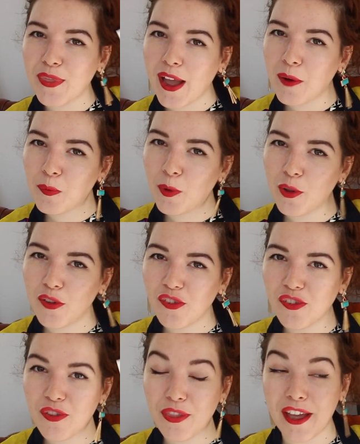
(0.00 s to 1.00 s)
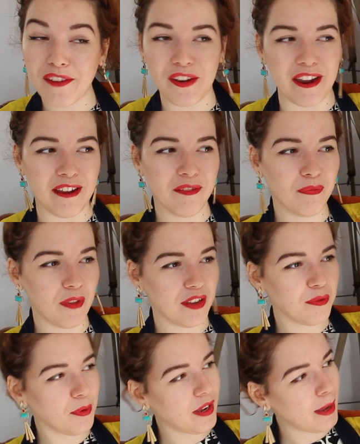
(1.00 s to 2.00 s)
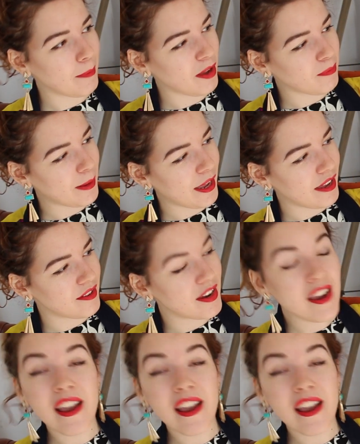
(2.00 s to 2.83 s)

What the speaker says: That was that day. That's what came out of my head.